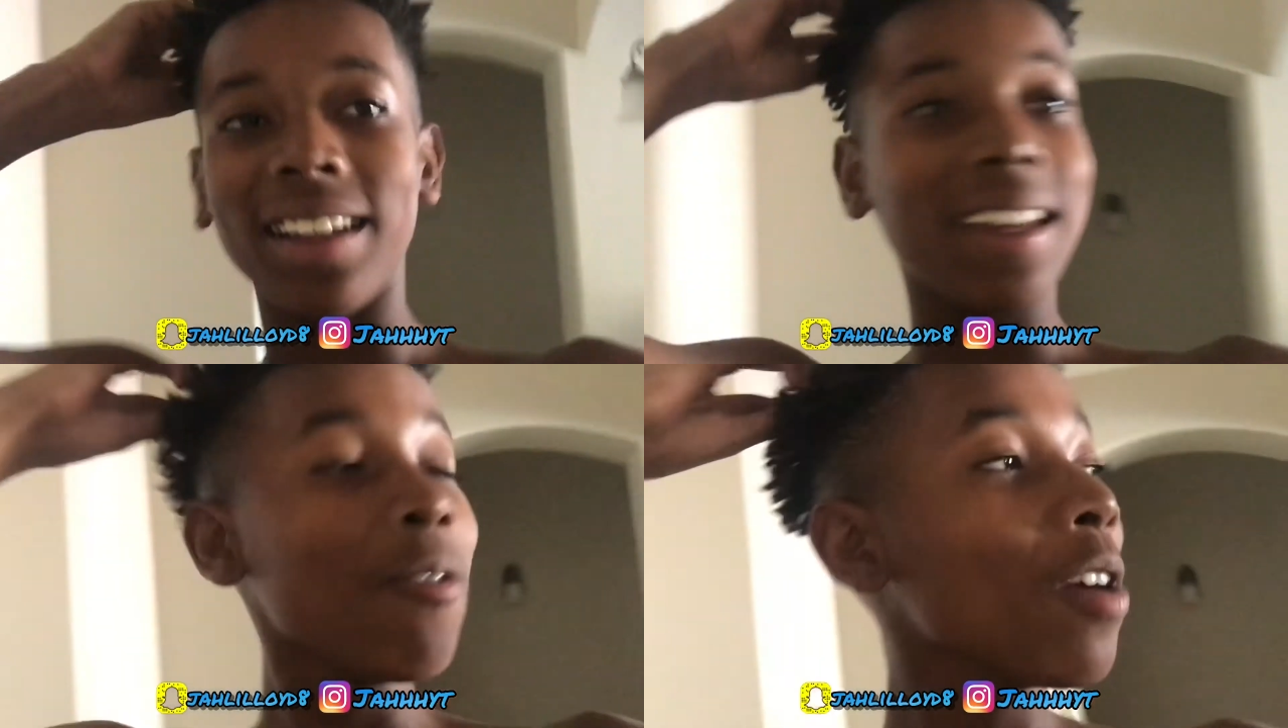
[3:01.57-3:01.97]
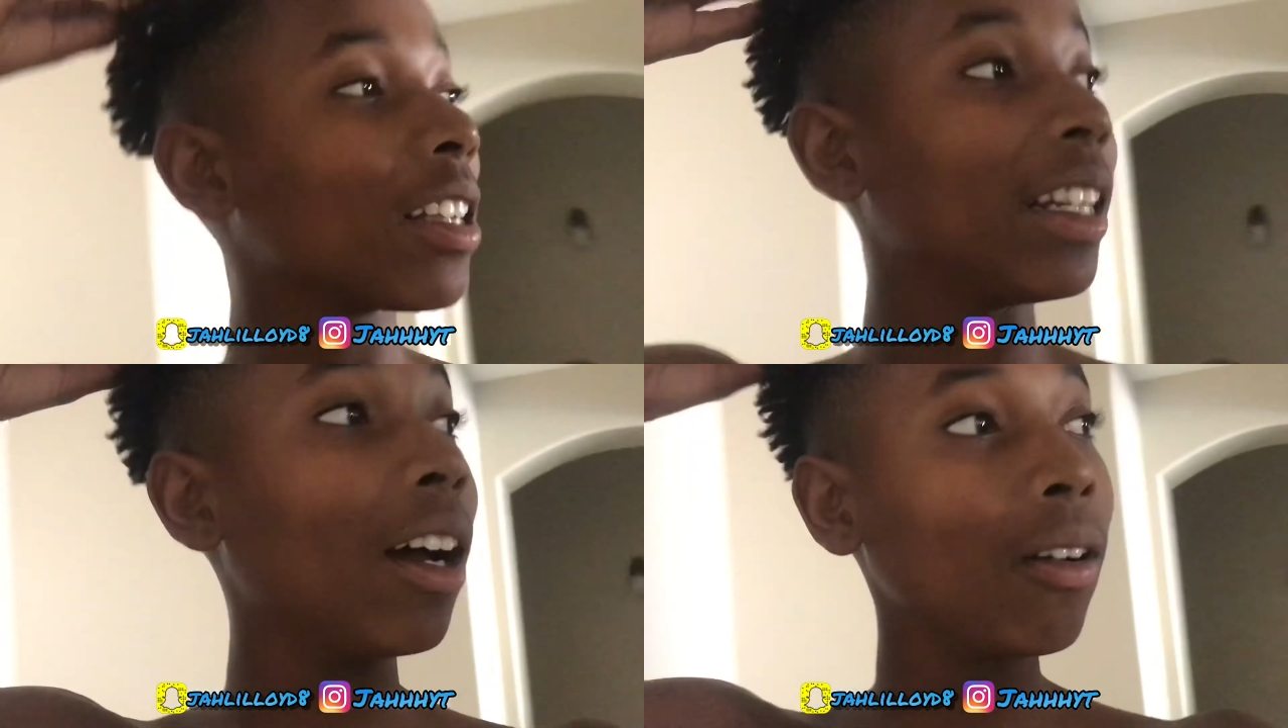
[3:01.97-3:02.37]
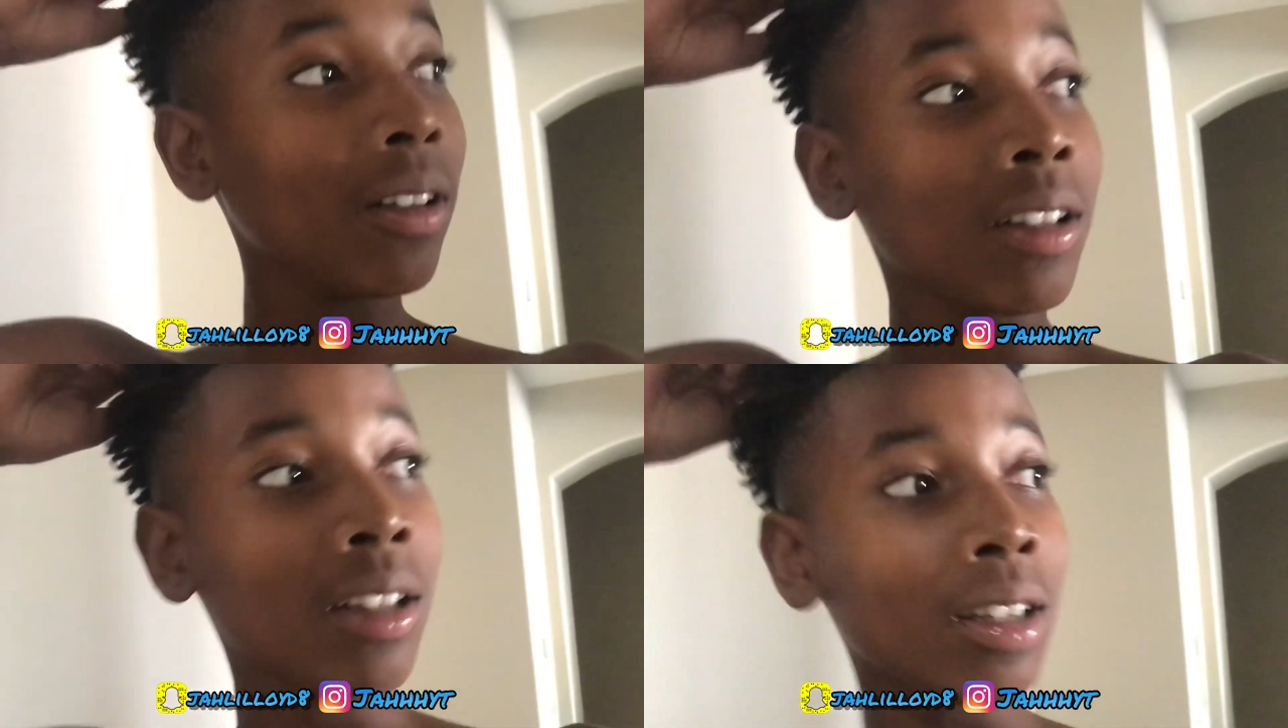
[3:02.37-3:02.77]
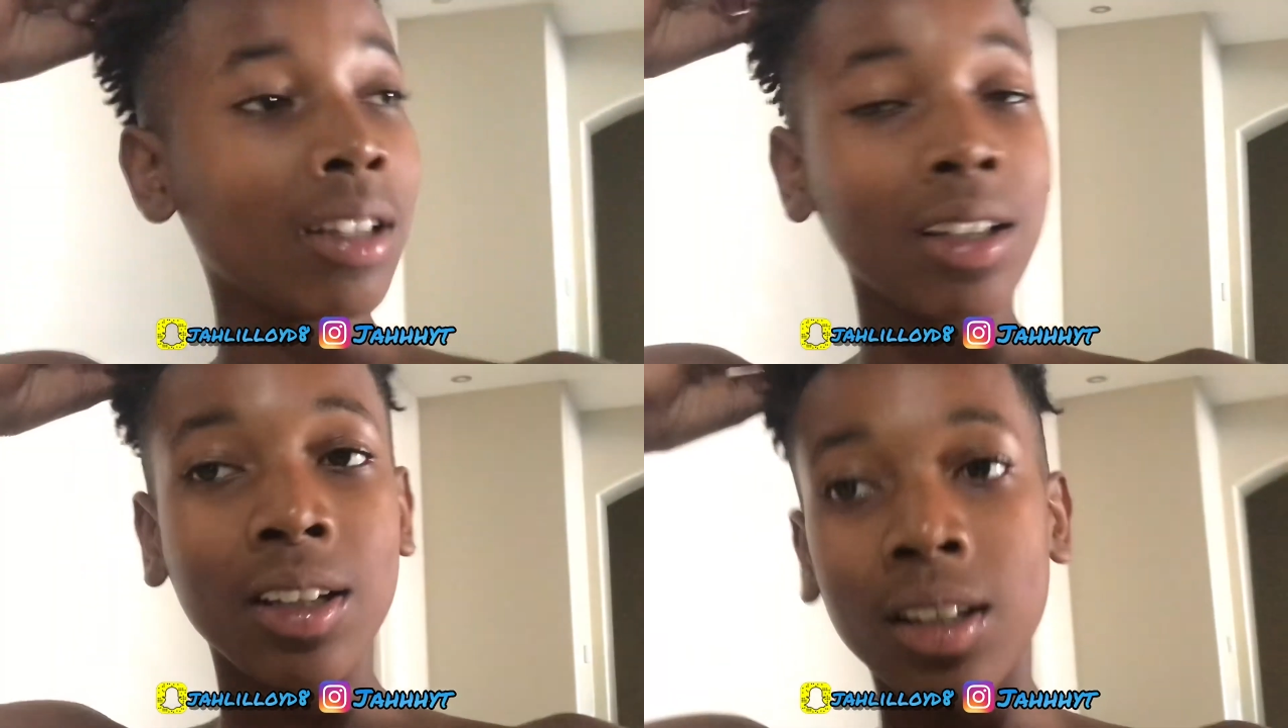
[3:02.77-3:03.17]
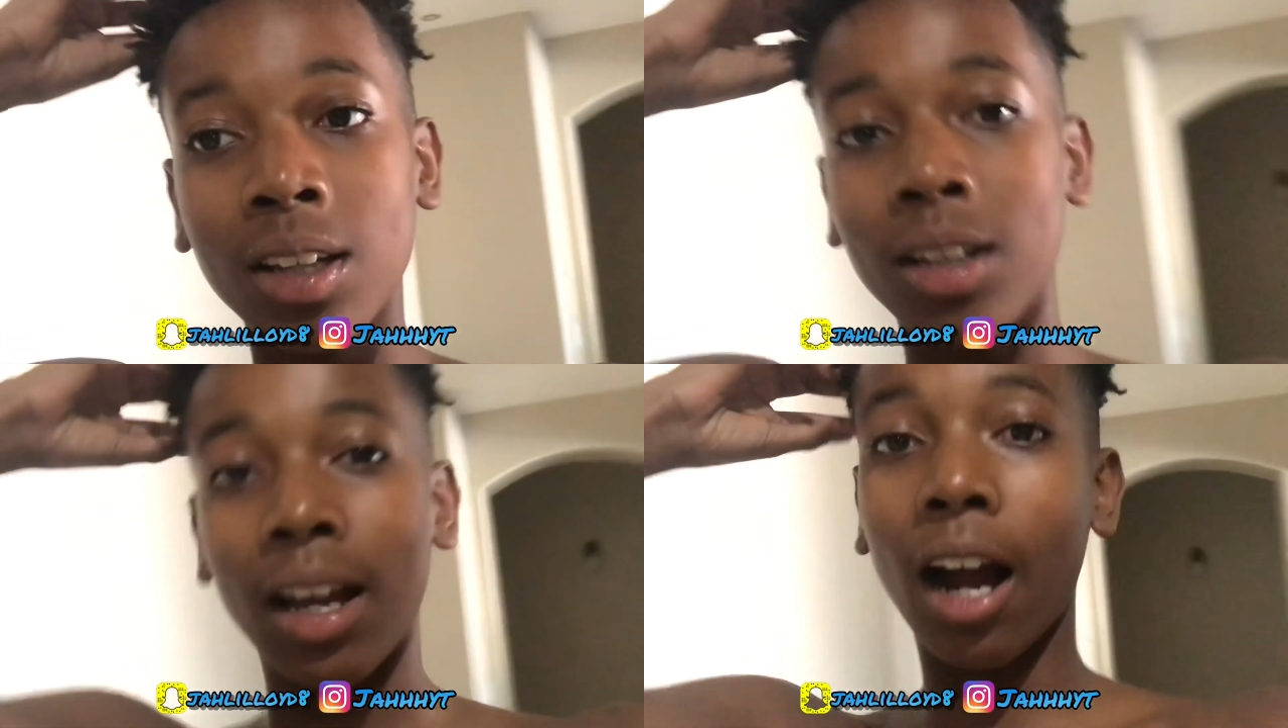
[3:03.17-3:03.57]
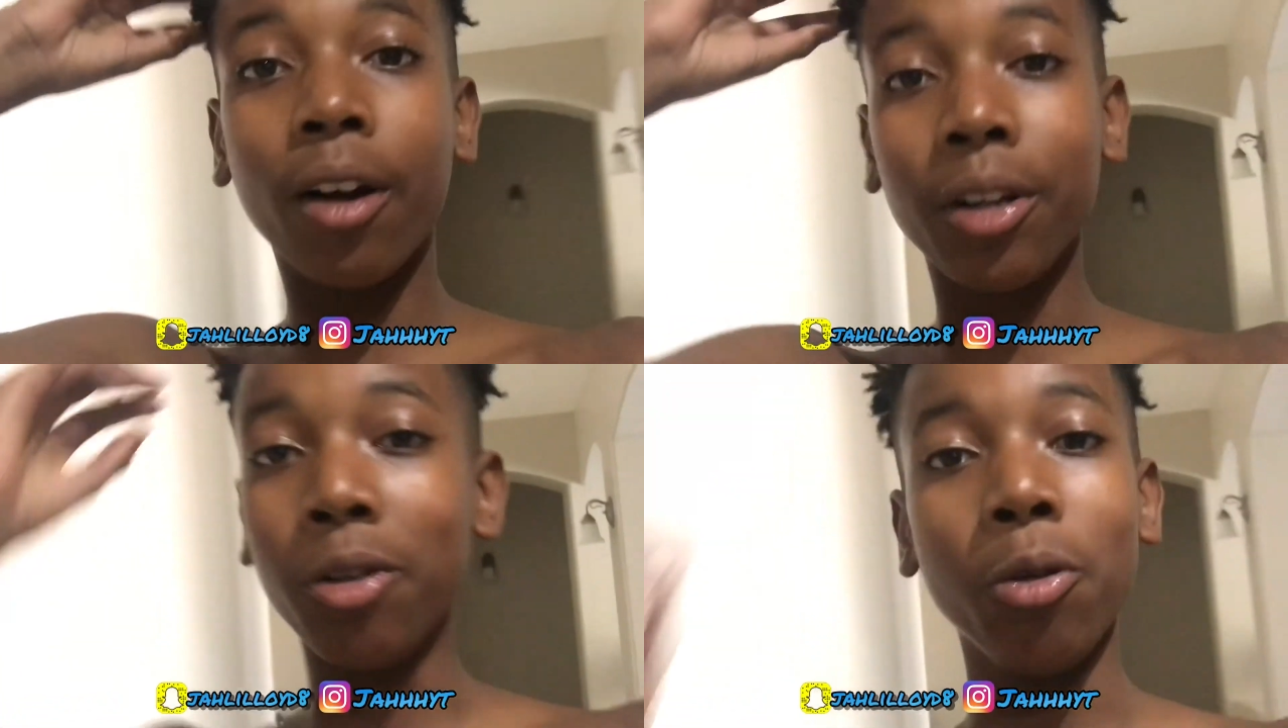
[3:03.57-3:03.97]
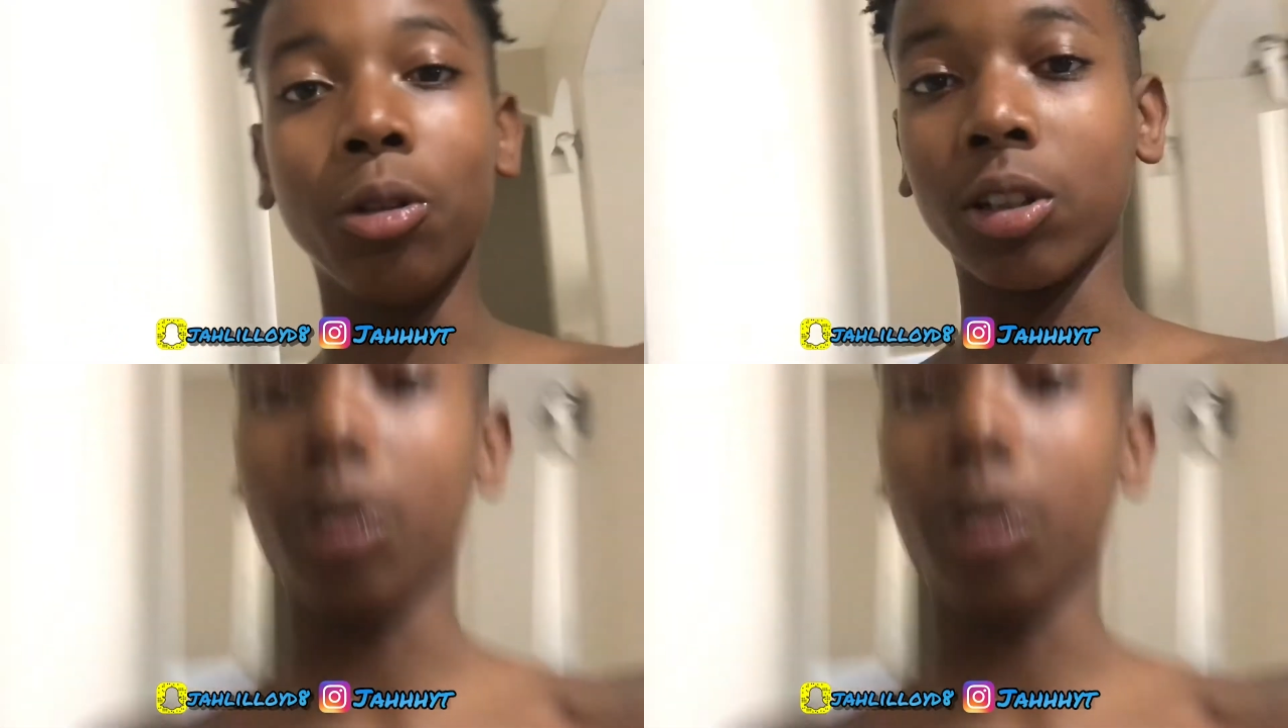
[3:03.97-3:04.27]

it worked out. I already knew it was gonna